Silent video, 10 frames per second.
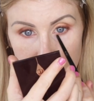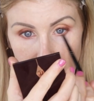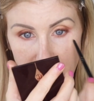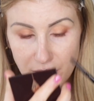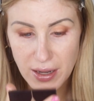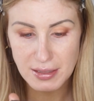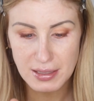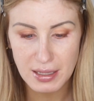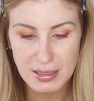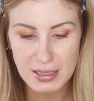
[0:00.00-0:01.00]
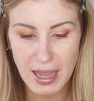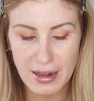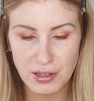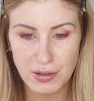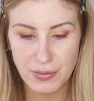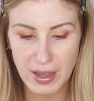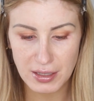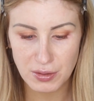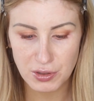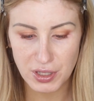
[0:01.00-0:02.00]
Kind of adds a scattered
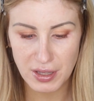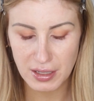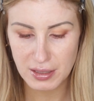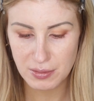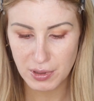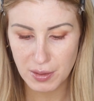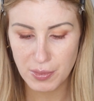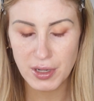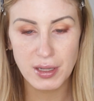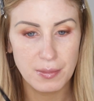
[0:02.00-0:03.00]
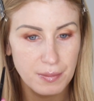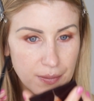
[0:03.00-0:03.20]
effect, which I think is really pretty.